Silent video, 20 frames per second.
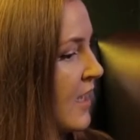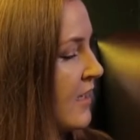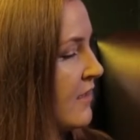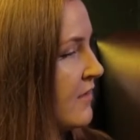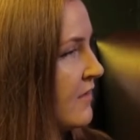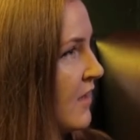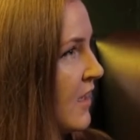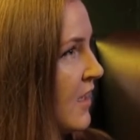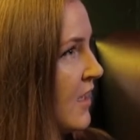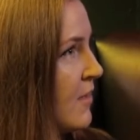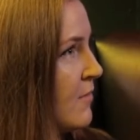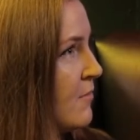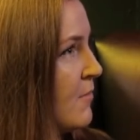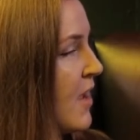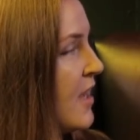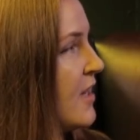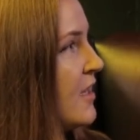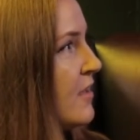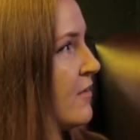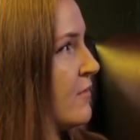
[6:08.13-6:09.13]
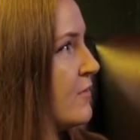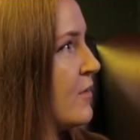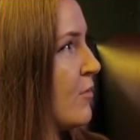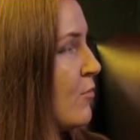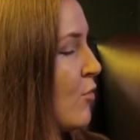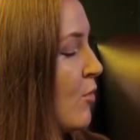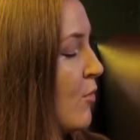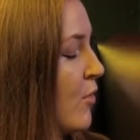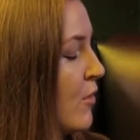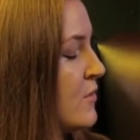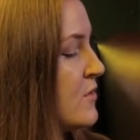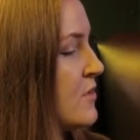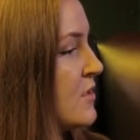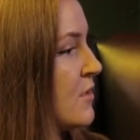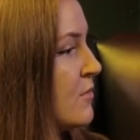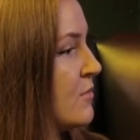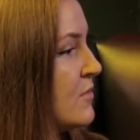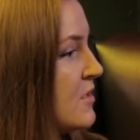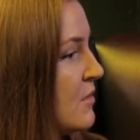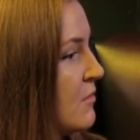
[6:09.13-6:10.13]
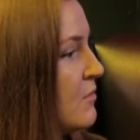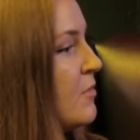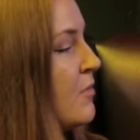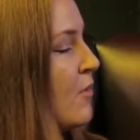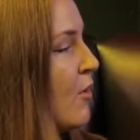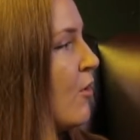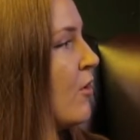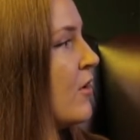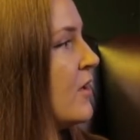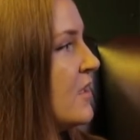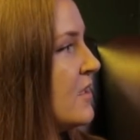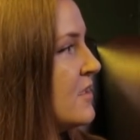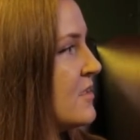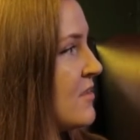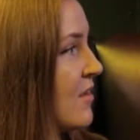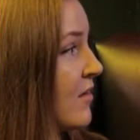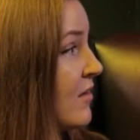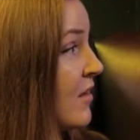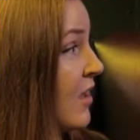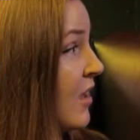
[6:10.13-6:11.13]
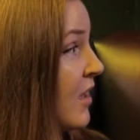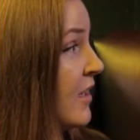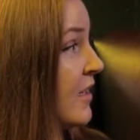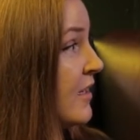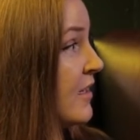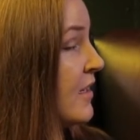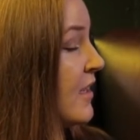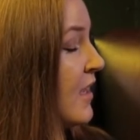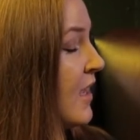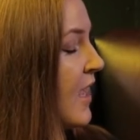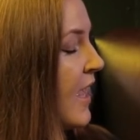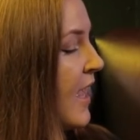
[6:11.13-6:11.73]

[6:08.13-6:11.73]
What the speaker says: And many of them, or most of them, seemed to be organized online.